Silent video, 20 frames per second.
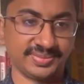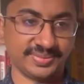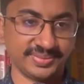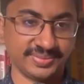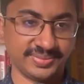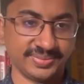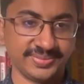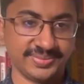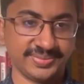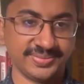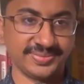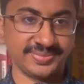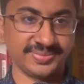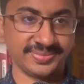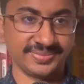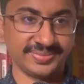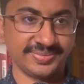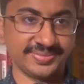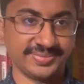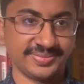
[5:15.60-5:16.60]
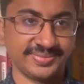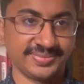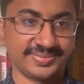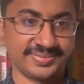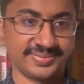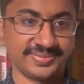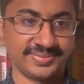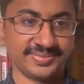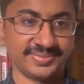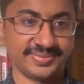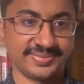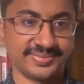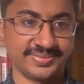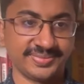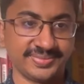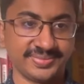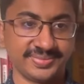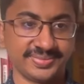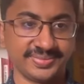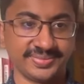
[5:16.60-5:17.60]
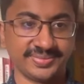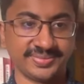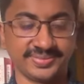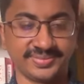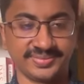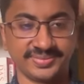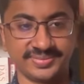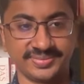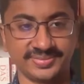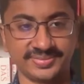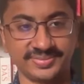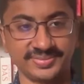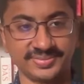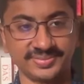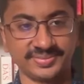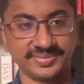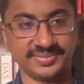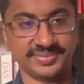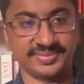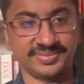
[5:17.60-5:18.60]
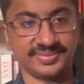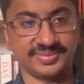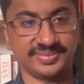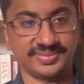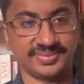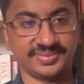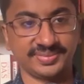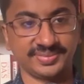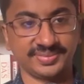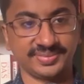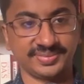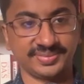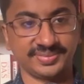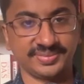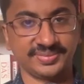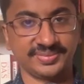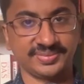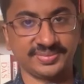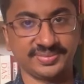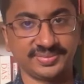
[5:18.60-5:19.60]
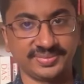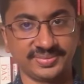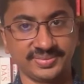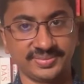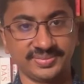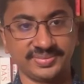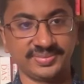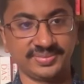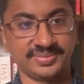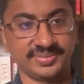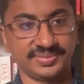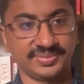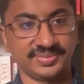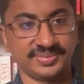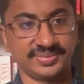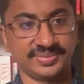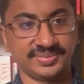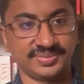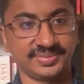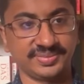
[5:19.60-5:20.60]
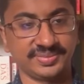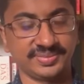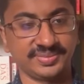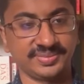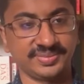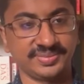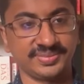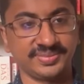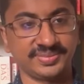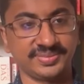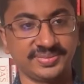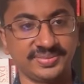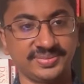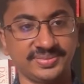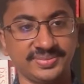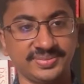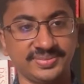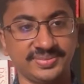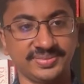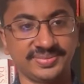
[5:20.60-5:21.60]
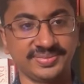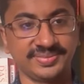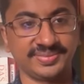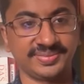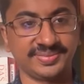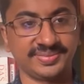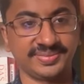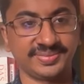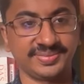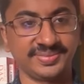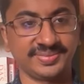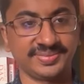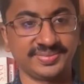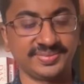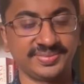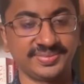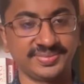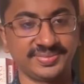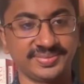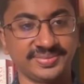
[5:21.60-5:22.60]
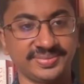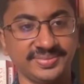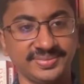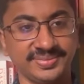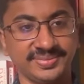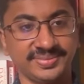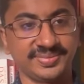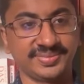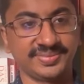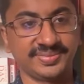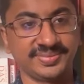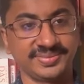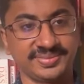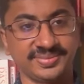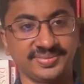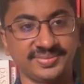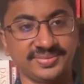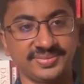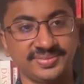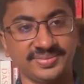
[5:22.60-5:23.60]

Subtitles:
No words are spoken by the person on screen.